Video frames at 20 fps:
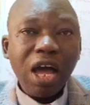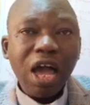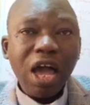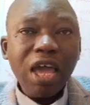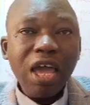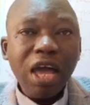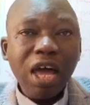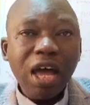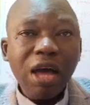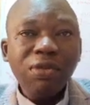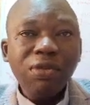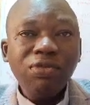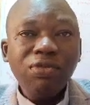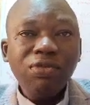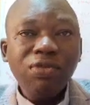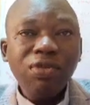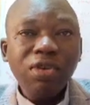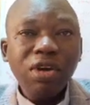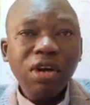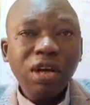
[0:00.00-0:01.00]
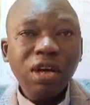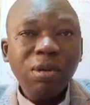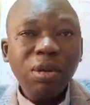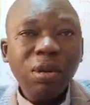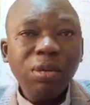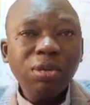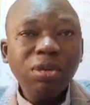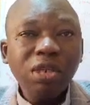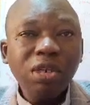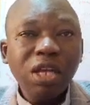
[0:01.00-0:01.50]
I have
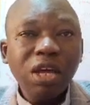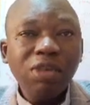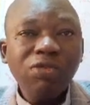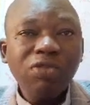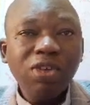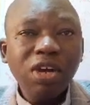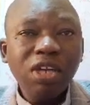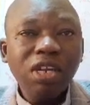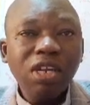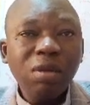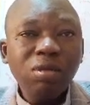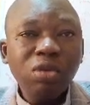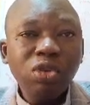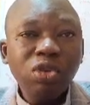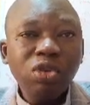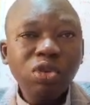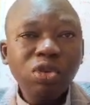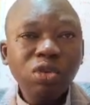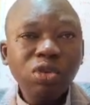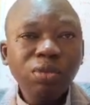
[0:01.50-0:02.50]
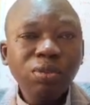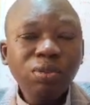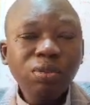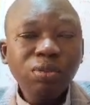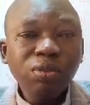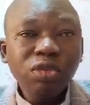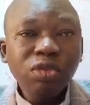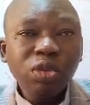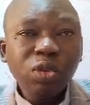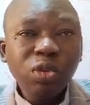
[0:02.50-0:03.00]
optional final module,
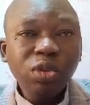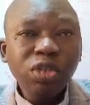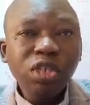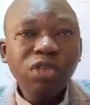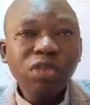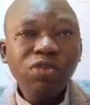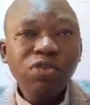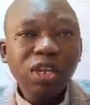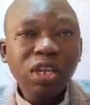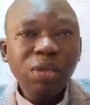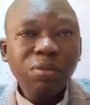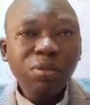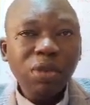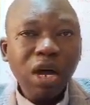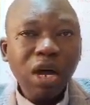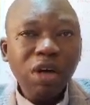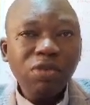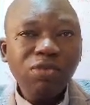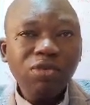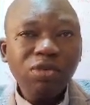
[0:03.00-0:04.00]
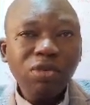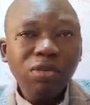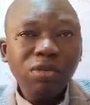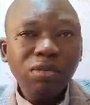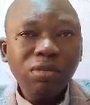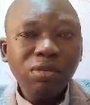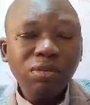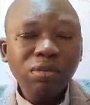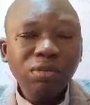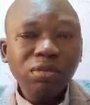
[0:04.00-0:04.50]
which is very powerful,
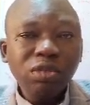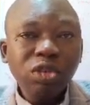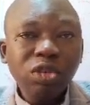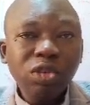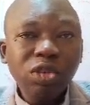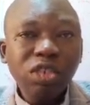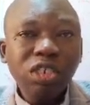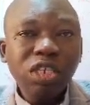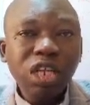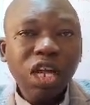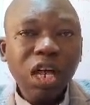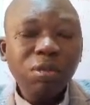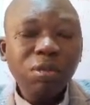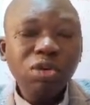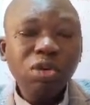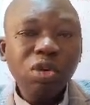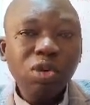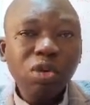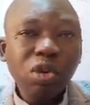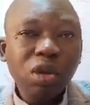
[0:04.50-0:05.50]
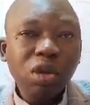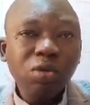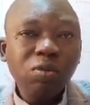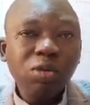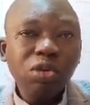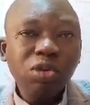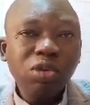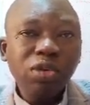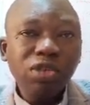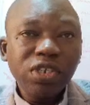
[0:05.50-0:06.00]
which I'm going to
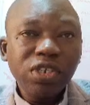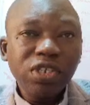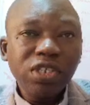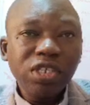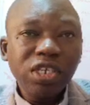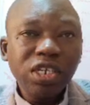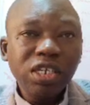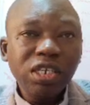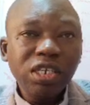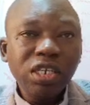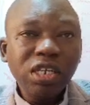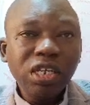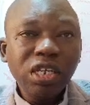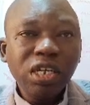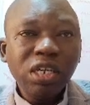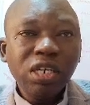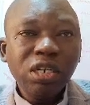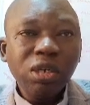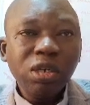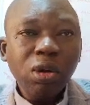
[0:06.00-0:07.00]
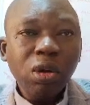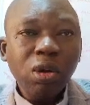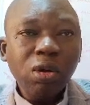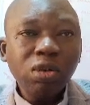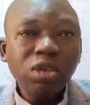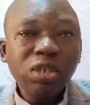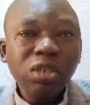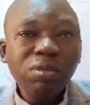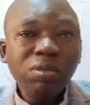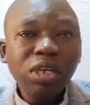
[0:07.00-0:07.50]
call module 16, the
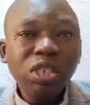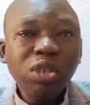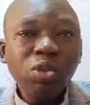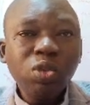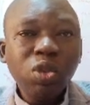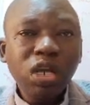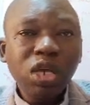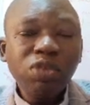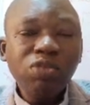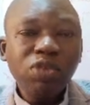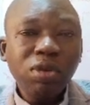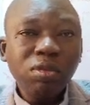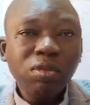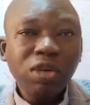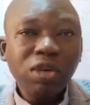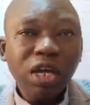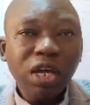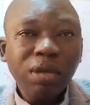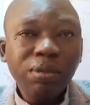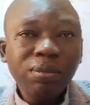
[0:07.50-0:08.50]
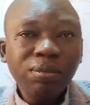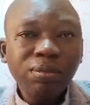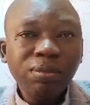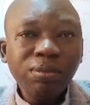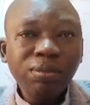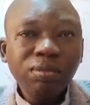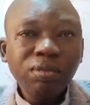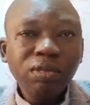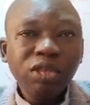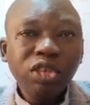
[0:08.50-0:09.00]
ultimate wealth formula.
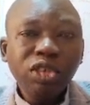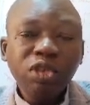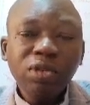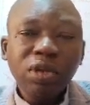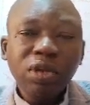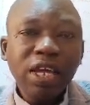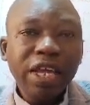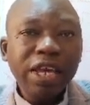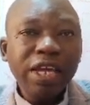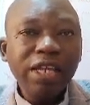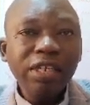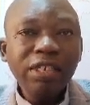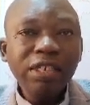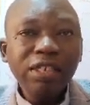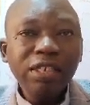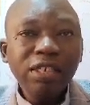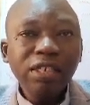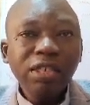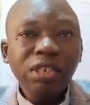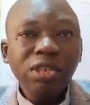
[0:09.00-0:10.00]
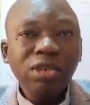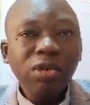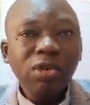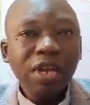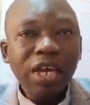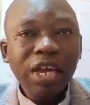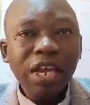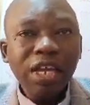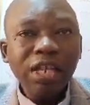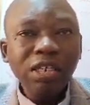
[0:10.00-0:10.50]
You learn,
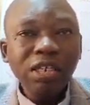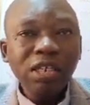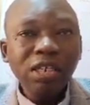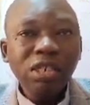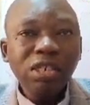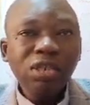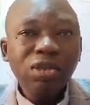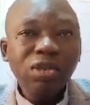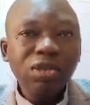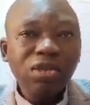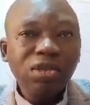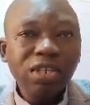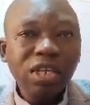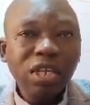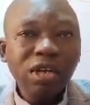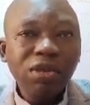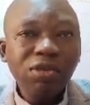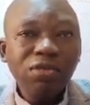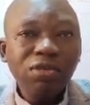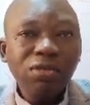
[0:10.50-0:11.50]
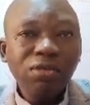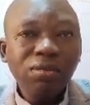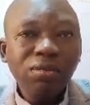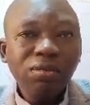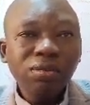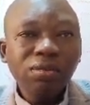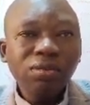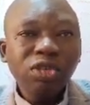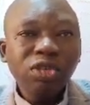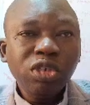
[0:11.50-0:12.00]
you earn, you save,
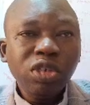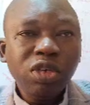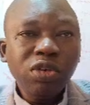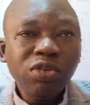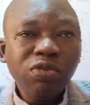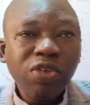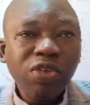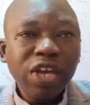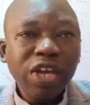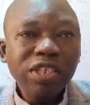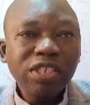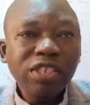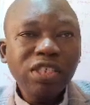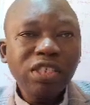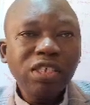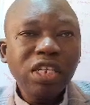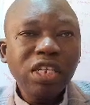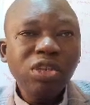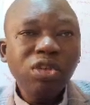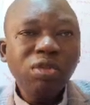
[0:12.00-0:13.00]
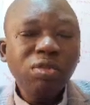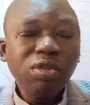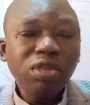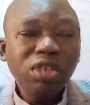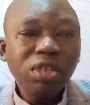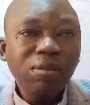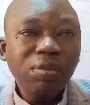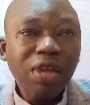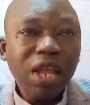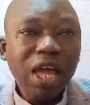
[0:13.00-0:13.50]
you invest, then you
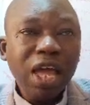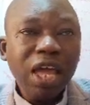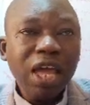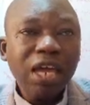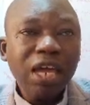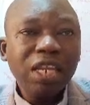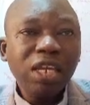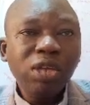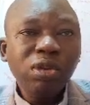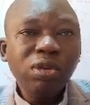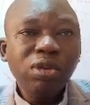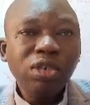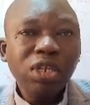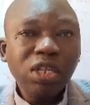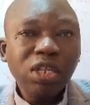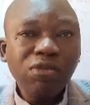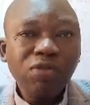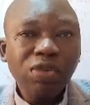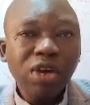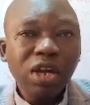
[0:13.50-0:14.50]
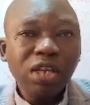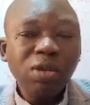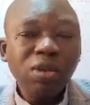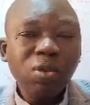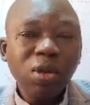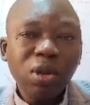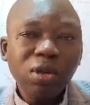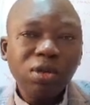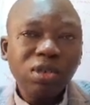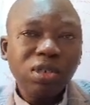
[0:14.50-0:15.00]
multiply, and then you transfer the
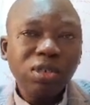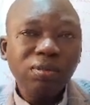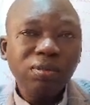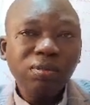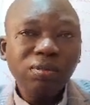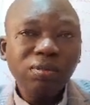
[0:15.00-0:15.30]
wealth.